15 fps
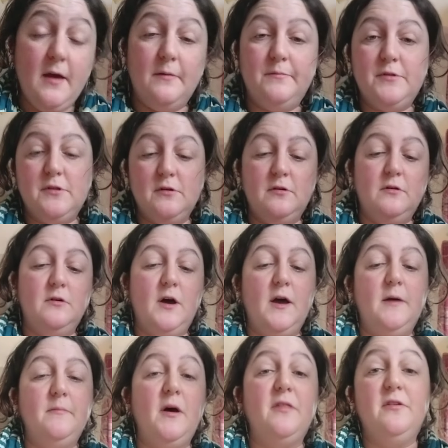
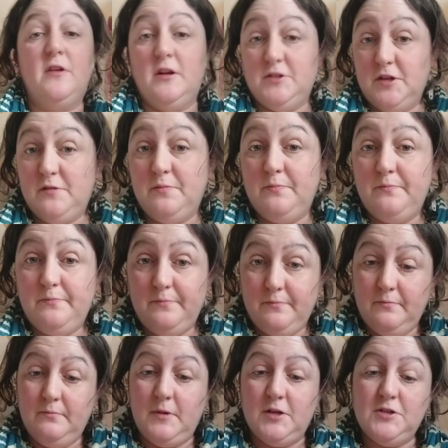thought I'll just
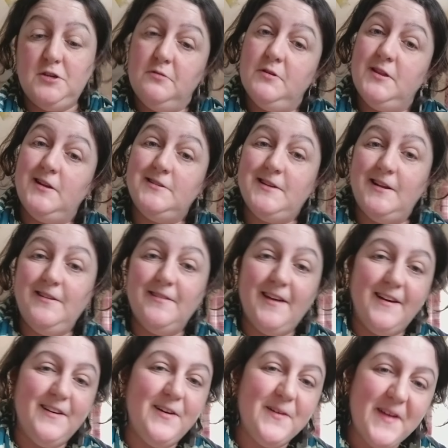make sure that I'll tell you
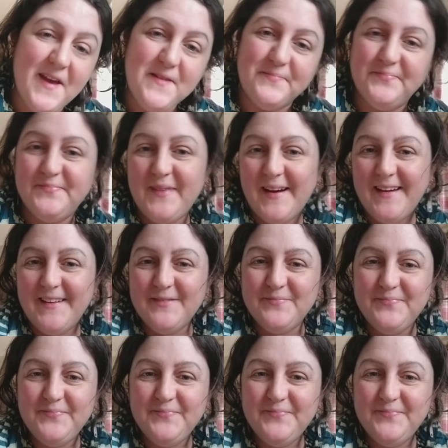that. Okay, bye.